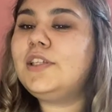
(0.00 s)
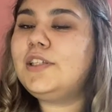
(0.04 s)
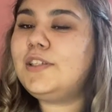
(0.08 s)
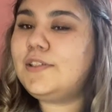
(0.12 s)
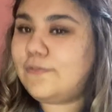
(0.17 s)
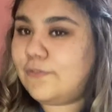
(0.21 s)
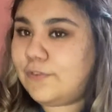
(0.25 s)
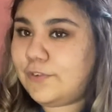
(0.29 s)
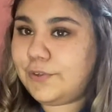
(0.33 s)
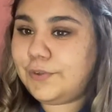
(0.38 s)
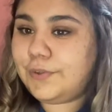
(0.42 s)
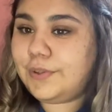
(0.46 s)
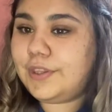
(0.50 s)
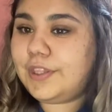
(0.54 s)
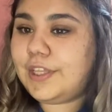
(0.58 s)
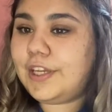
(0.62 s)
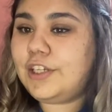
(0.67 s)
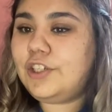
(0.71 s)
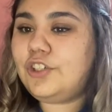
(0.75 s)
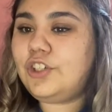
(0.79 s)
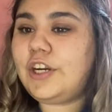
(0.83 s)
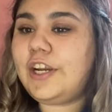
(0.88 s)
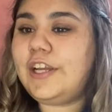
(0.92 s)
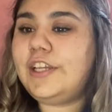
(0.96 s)
fruit that
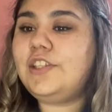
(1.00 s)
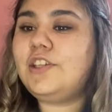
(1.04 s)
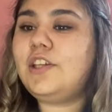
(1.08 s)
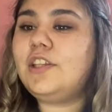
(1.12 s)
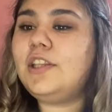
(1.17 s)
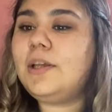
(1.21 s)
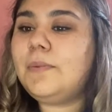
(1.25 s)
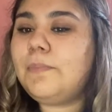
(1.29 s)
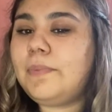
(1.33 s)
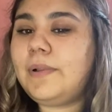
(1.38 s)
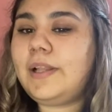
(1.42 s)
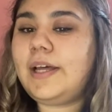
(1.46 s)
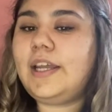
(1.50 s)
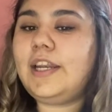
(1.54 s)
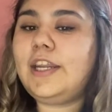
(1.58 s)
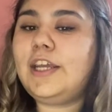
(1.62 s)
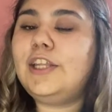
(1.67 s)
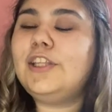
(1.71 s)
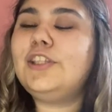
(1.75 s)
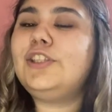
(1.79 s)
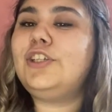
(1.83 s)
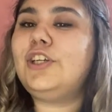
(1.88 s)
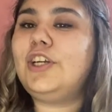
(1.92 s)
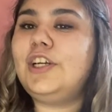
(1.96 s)
dries on the plant
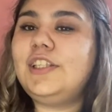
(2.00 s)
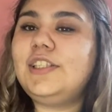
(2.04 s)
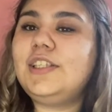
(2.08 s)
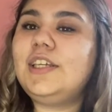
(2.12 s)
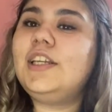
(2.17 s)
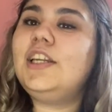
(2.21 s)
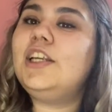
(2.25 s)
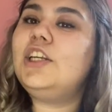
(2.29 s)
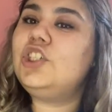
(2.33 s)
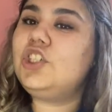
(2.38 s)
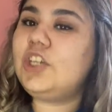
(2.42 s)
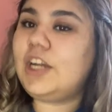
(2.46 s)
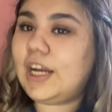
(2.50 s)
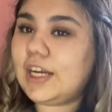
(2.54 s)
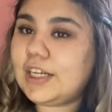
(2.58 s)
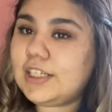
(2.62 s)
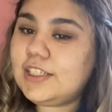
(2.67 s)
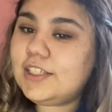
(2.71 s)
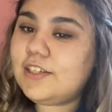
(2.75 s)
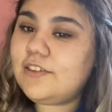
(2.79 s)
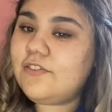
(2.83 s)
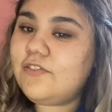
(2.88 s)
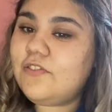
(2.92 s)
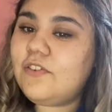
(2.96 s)
and turns an
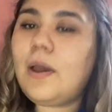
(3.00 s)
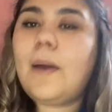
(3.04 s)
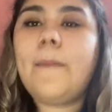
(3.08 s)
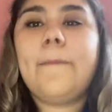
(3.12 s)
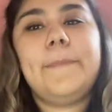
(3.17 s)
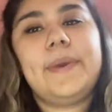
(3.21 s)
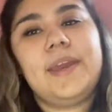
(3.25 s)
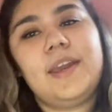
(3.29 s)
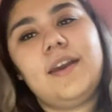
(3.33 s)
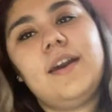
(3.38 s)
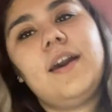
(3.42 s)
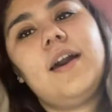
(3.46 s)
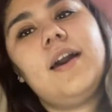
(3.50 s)
attractive pink